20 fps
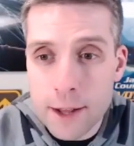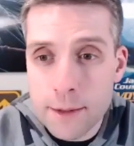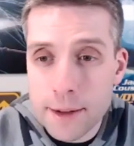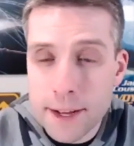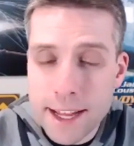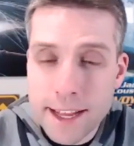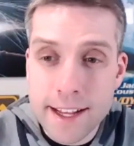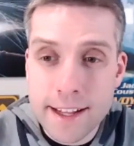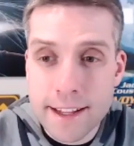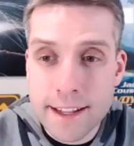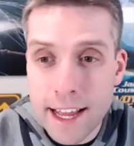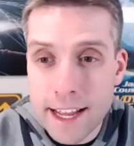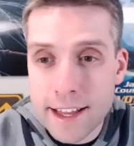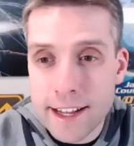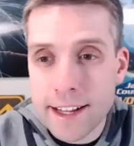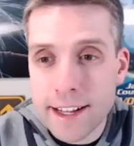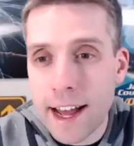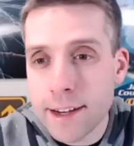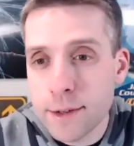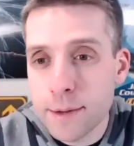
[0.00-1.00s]
We let the, let the
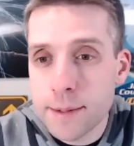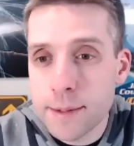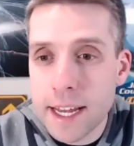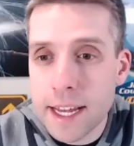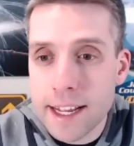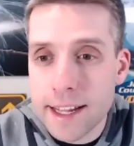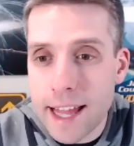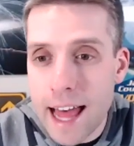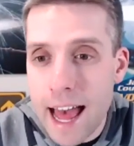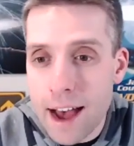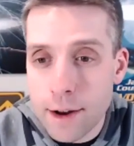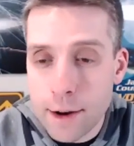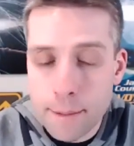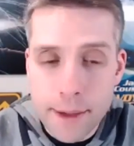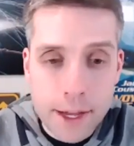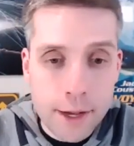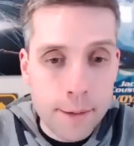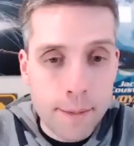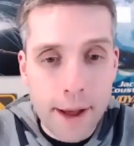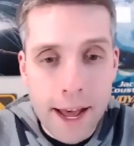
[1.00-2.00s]
classrooms get loud. A
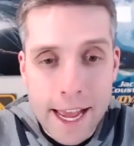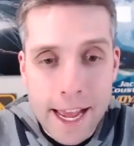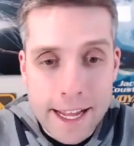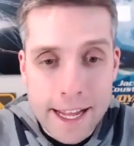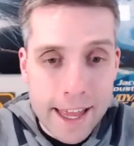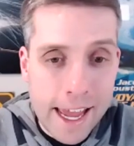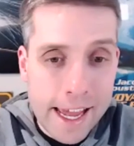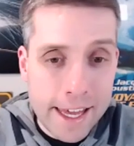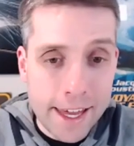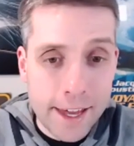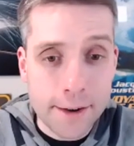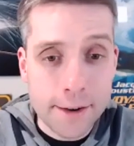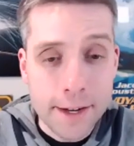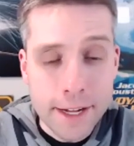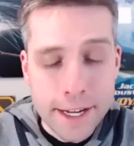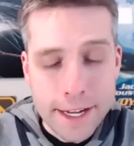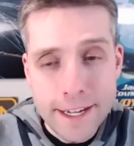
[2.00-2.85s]
big goodbye and thank you.